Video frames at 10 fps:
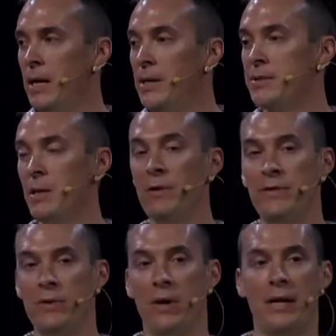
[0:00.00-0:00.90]
Some of
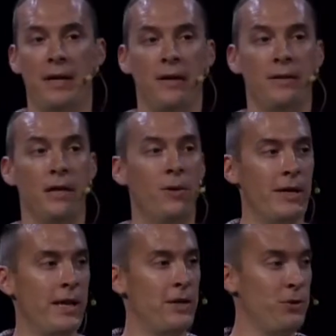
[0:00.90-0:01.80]
you are here knowing
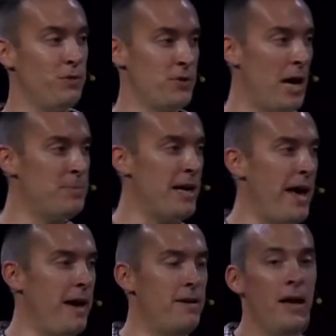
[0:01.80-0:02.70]
that you've dropped a
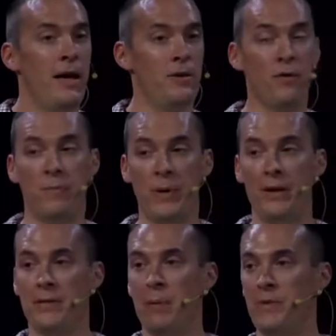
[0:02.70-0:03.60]
hat. You've built up this